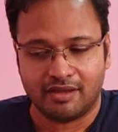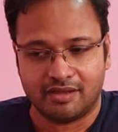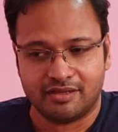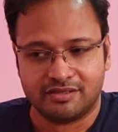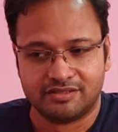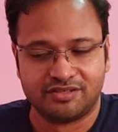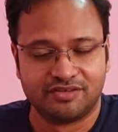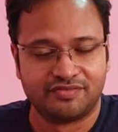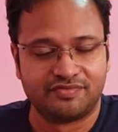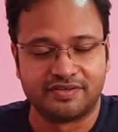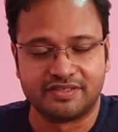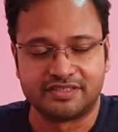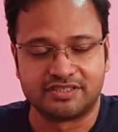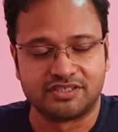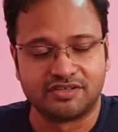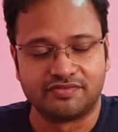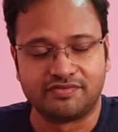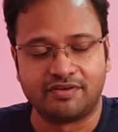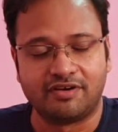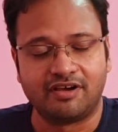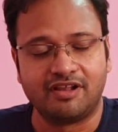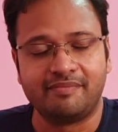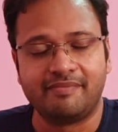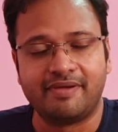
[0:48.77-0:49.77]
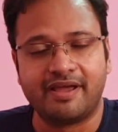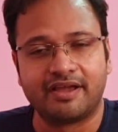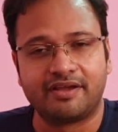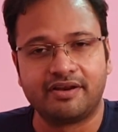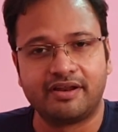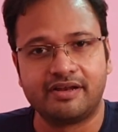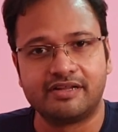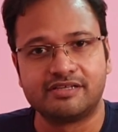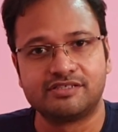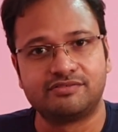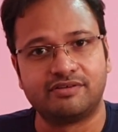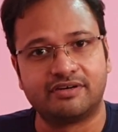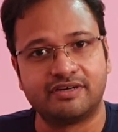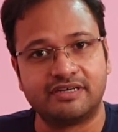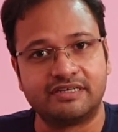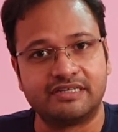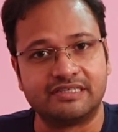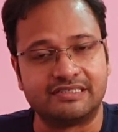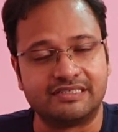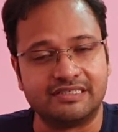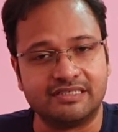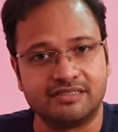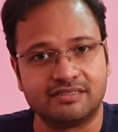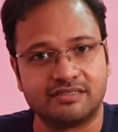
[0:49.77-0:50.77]
So first of all, migraine is not a
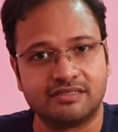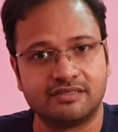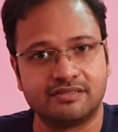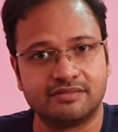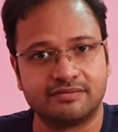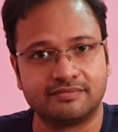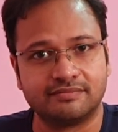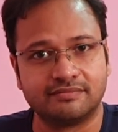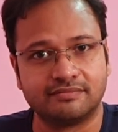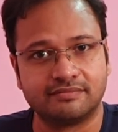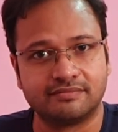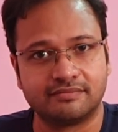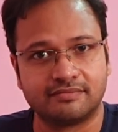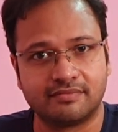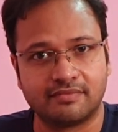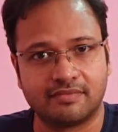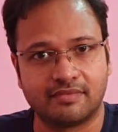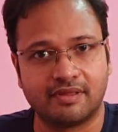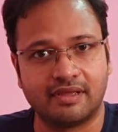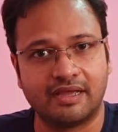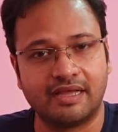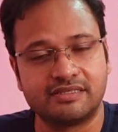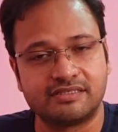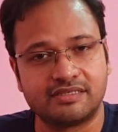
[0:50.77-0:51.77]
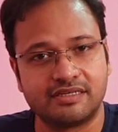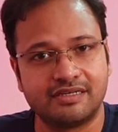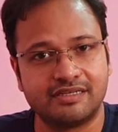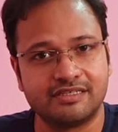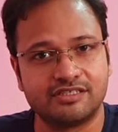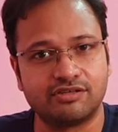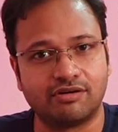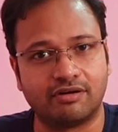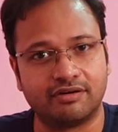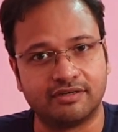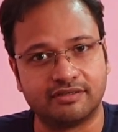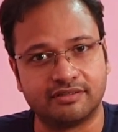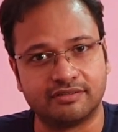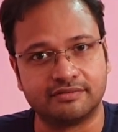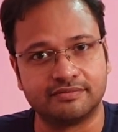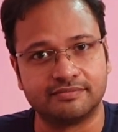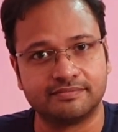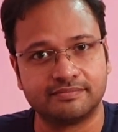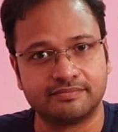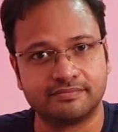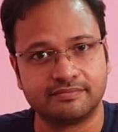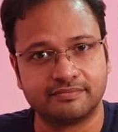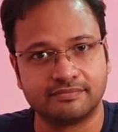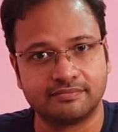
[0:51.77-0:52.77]
disease, it's a disorder.
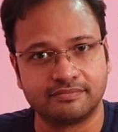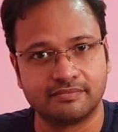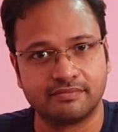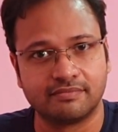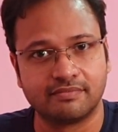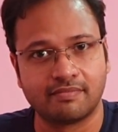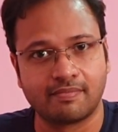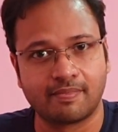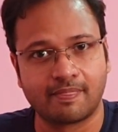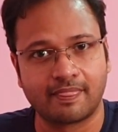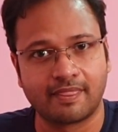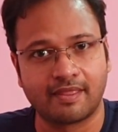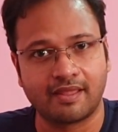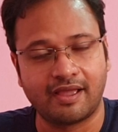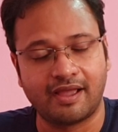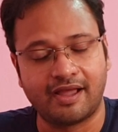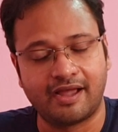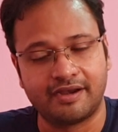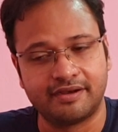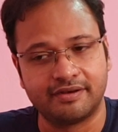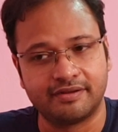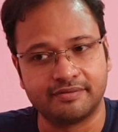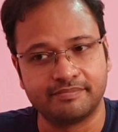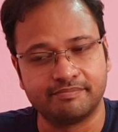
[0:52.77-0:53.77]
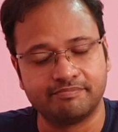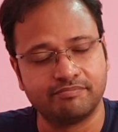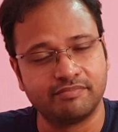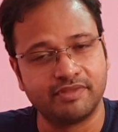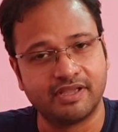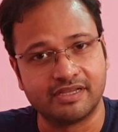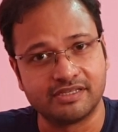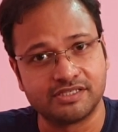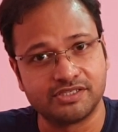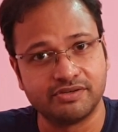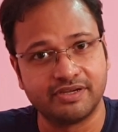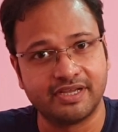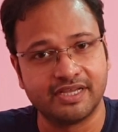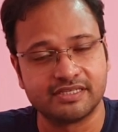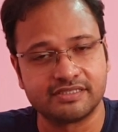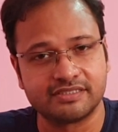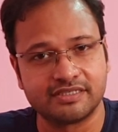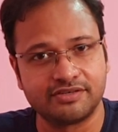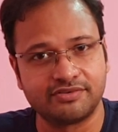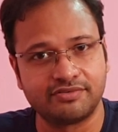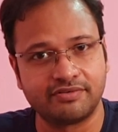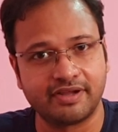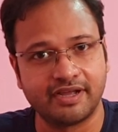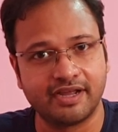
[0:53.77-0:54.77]
And yes, you guessed
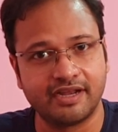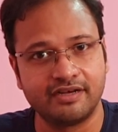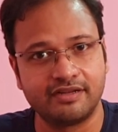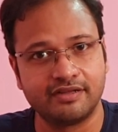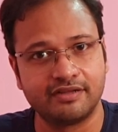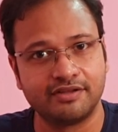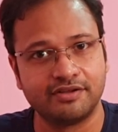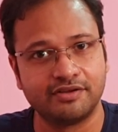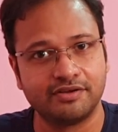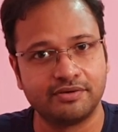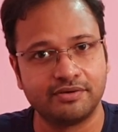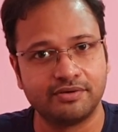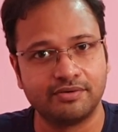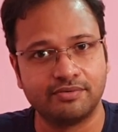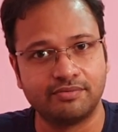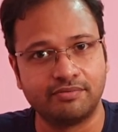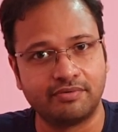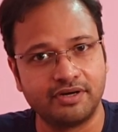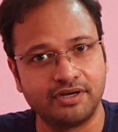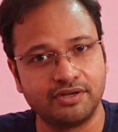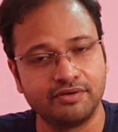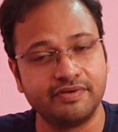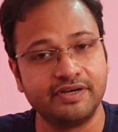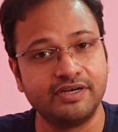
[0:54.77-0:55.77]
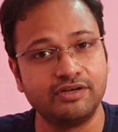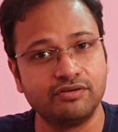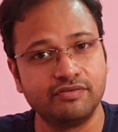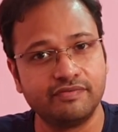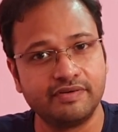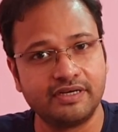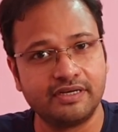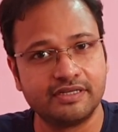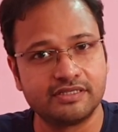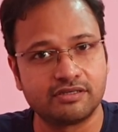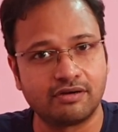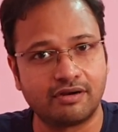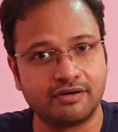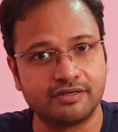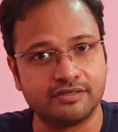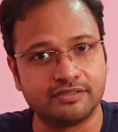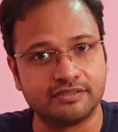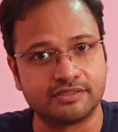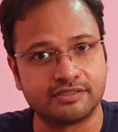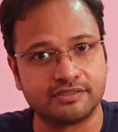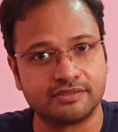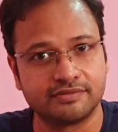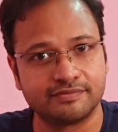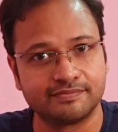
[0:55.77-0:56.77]
it right. What do we do with
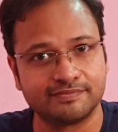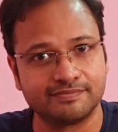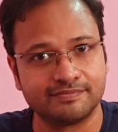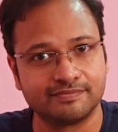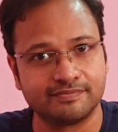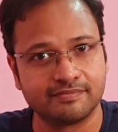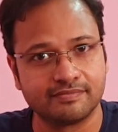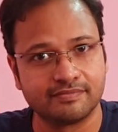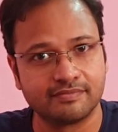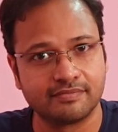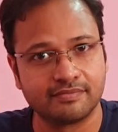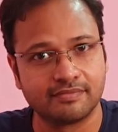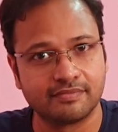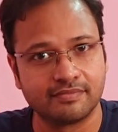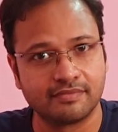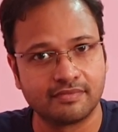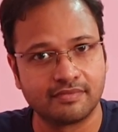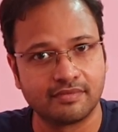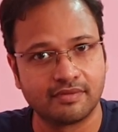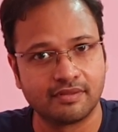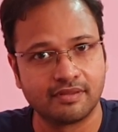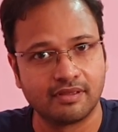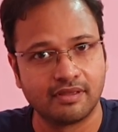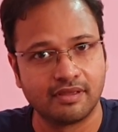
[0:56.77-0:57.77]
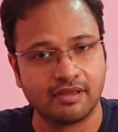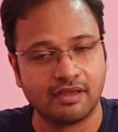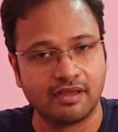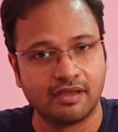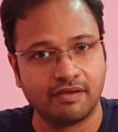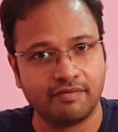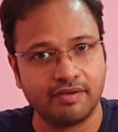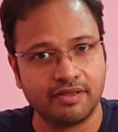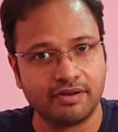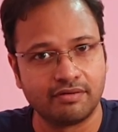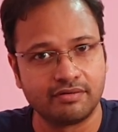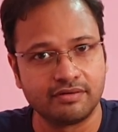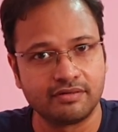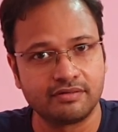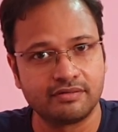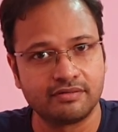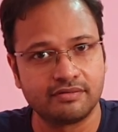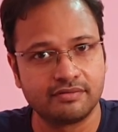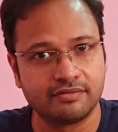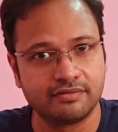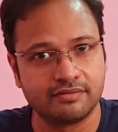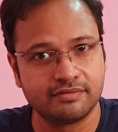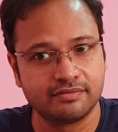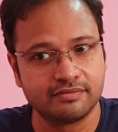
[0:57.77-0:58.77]
disorders? We
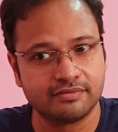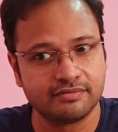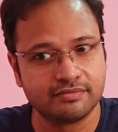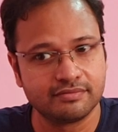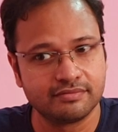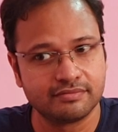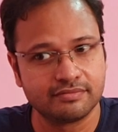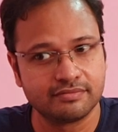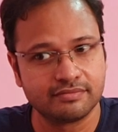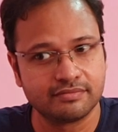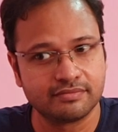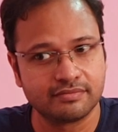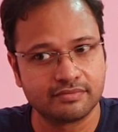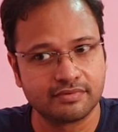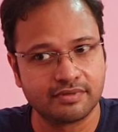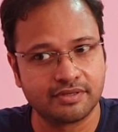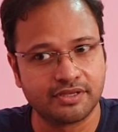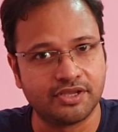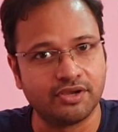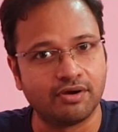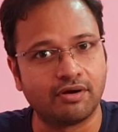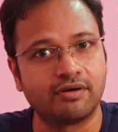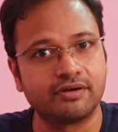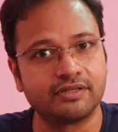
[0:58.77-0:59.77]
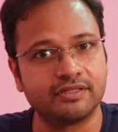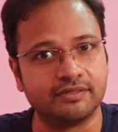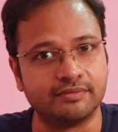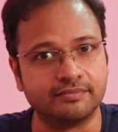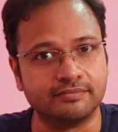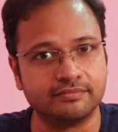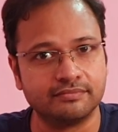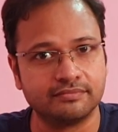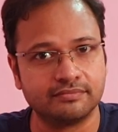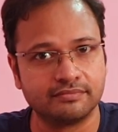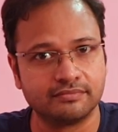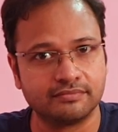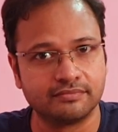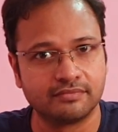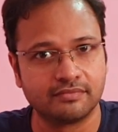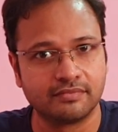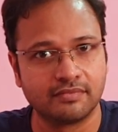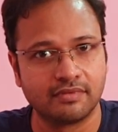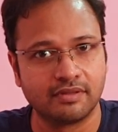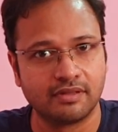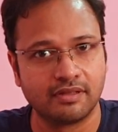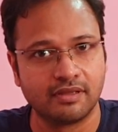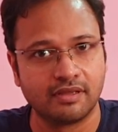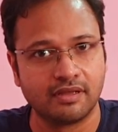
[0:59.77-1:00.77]
don't cure them,
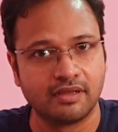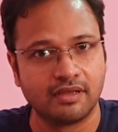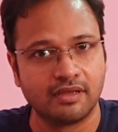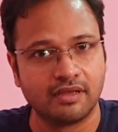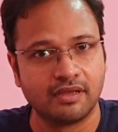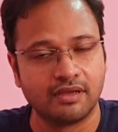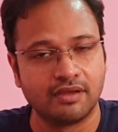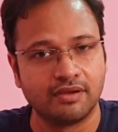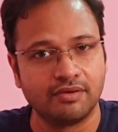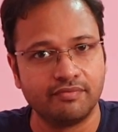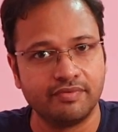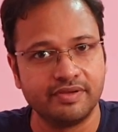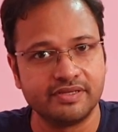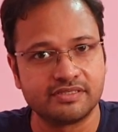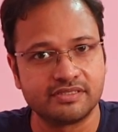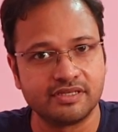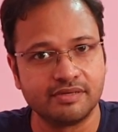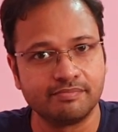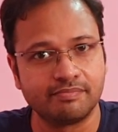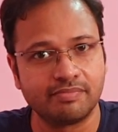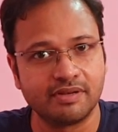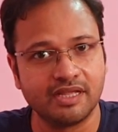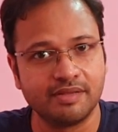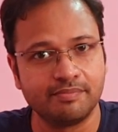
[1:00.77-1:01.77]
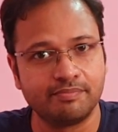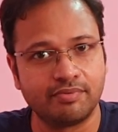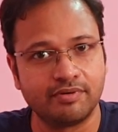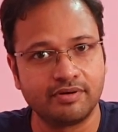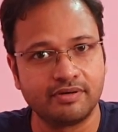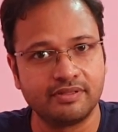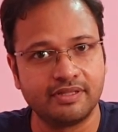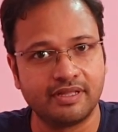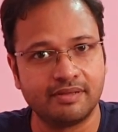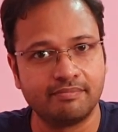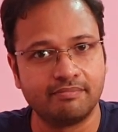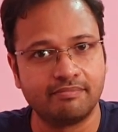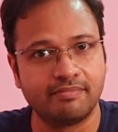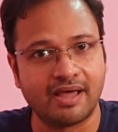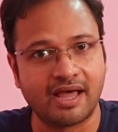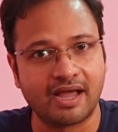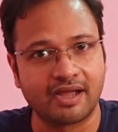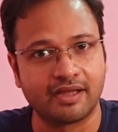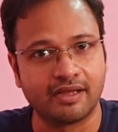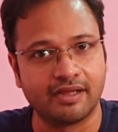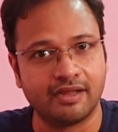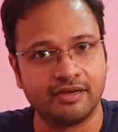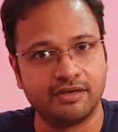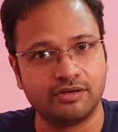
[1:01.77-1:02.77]
we simply put them
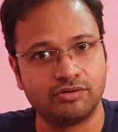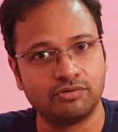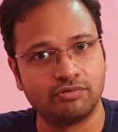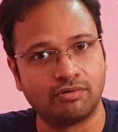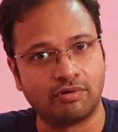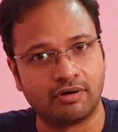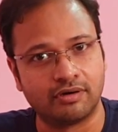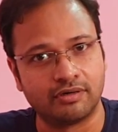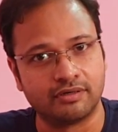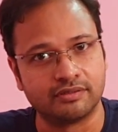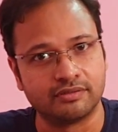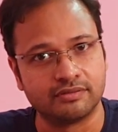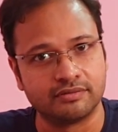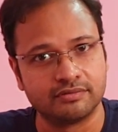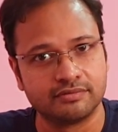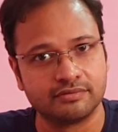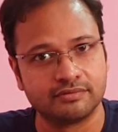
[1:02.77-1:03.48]
back into order.